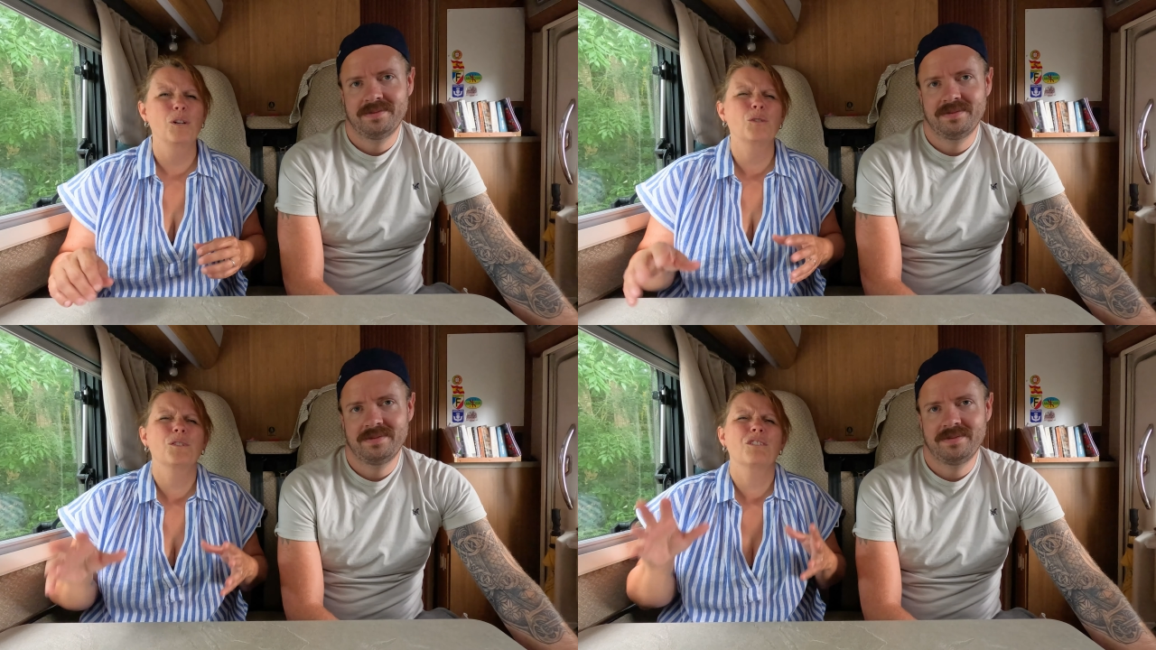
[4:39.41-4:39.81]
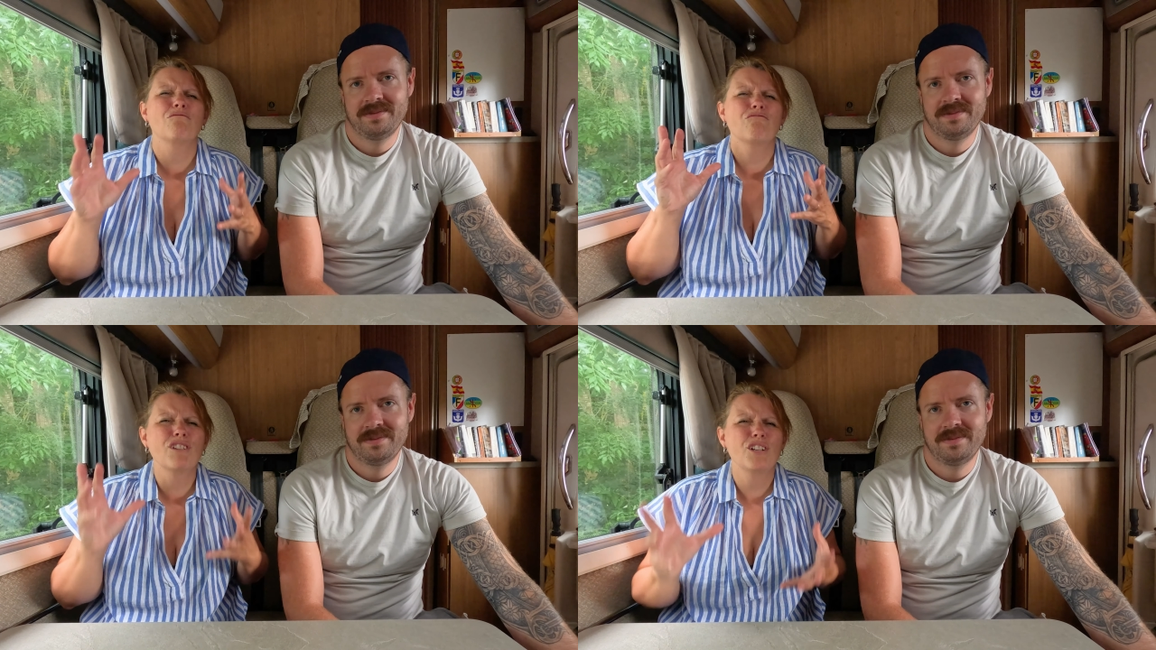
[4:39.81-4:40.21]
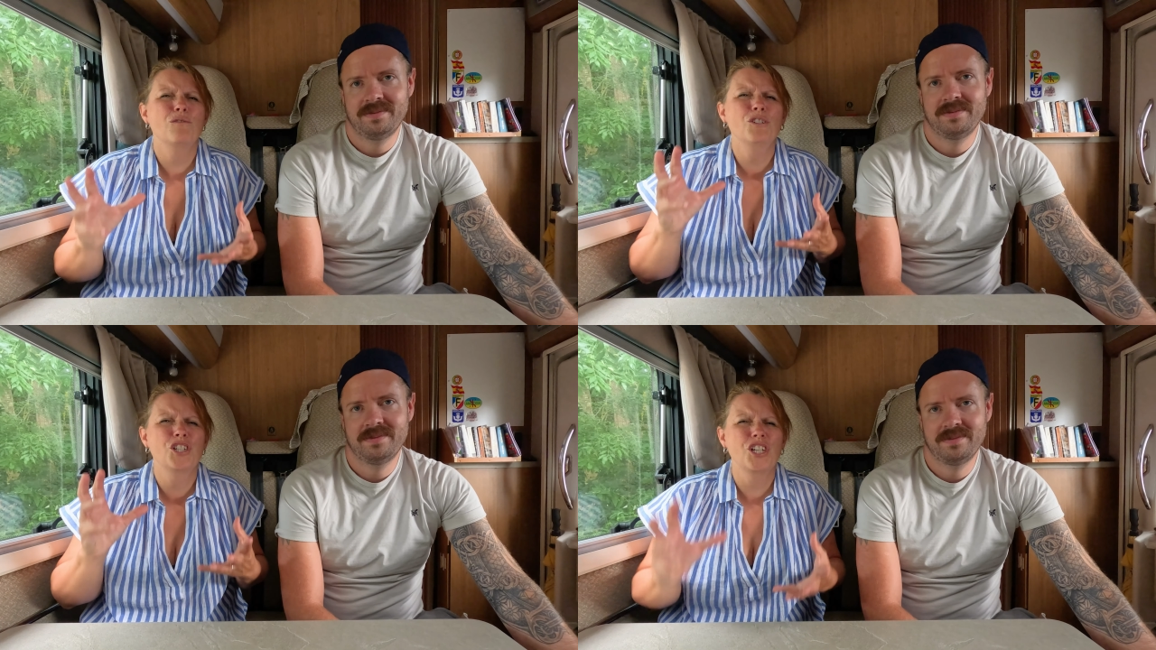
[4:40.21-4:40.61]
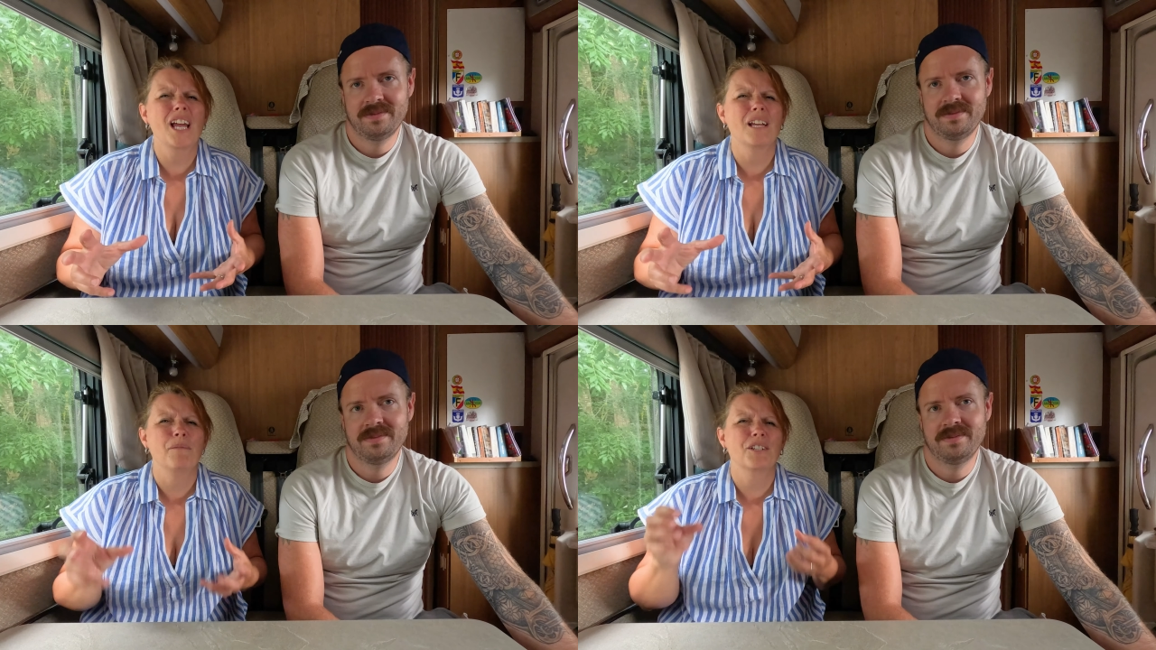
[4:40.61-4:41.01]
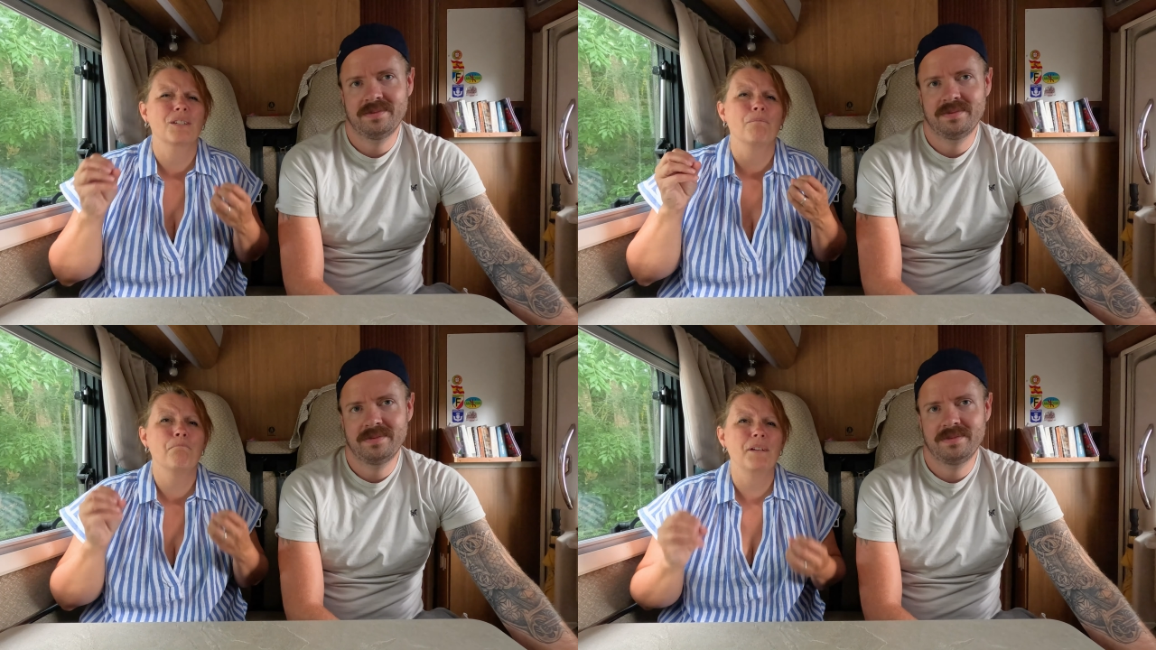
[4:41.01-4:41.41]
Speaker 1: which was a real shame
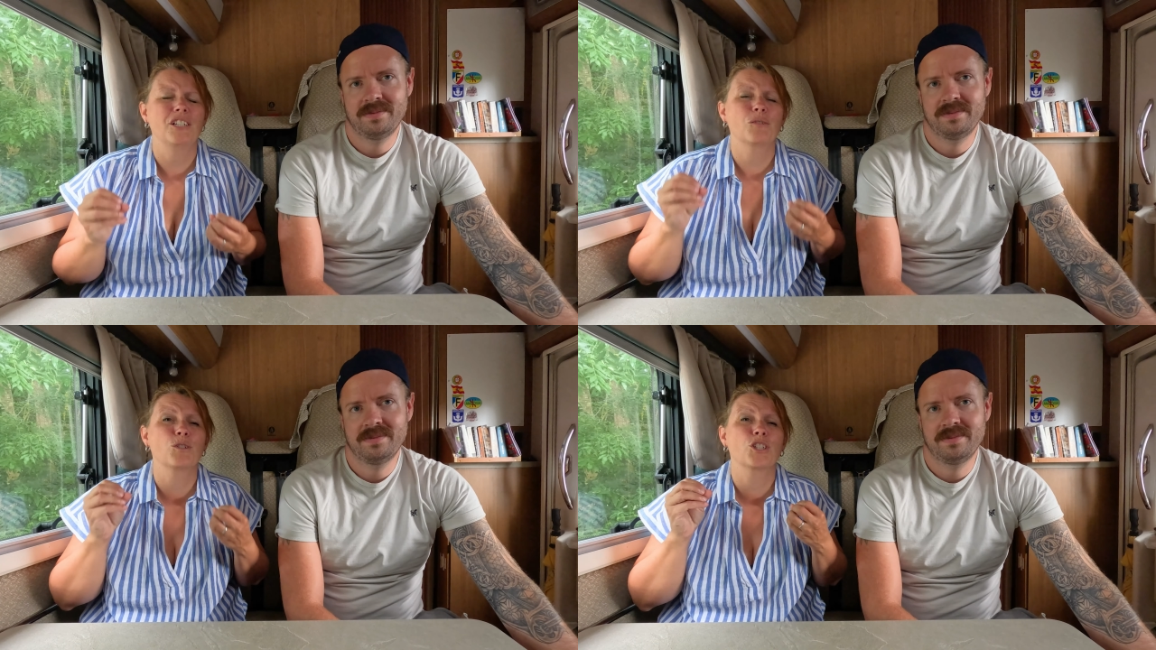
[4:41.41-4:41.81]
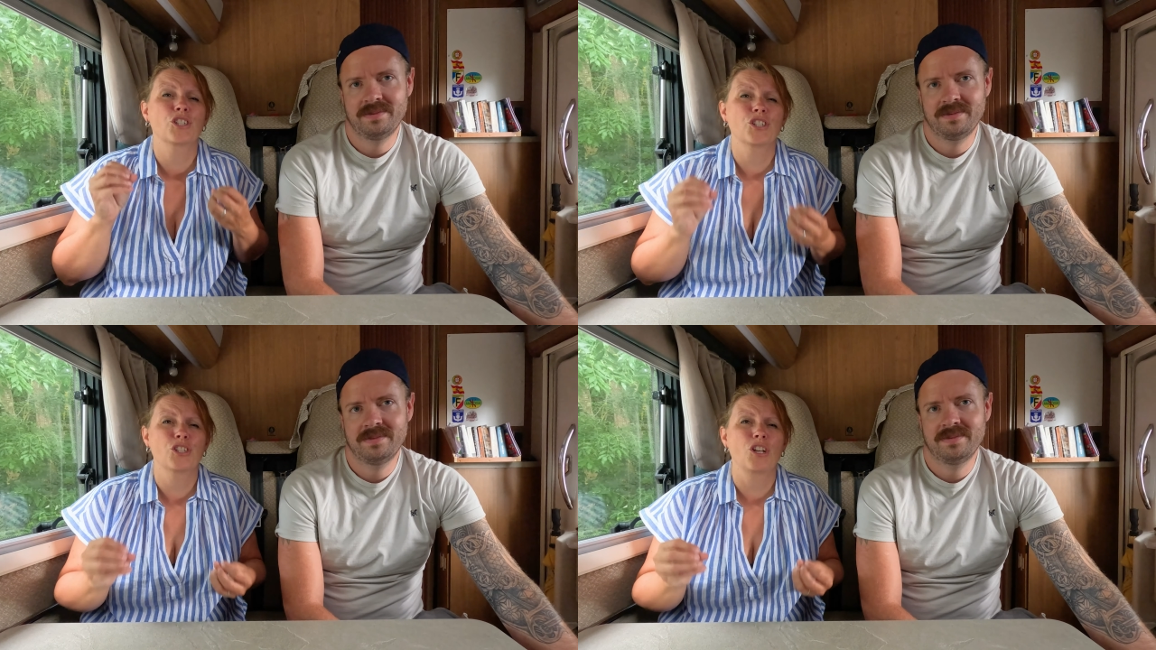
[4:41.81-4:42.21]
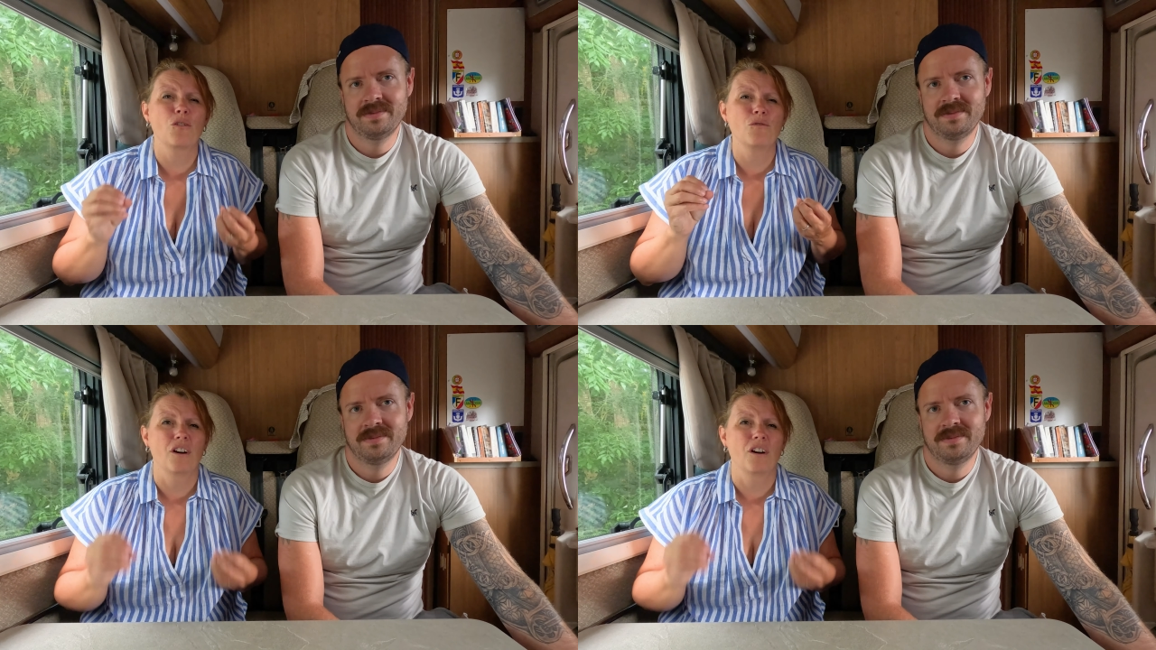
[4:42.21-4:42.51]
as the beach was so